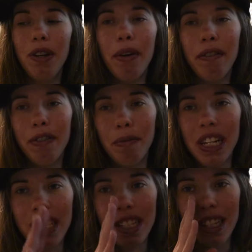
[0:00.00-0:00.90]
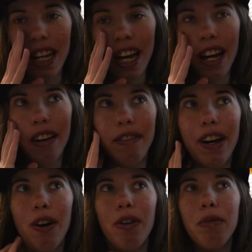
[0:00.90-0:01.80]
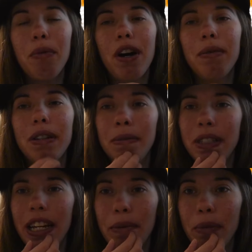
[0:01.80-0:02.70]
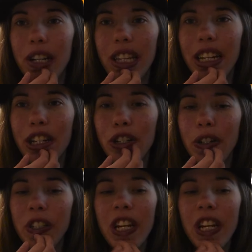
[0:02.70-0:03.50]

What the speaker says: But for me, since I have health problems and breathing issues,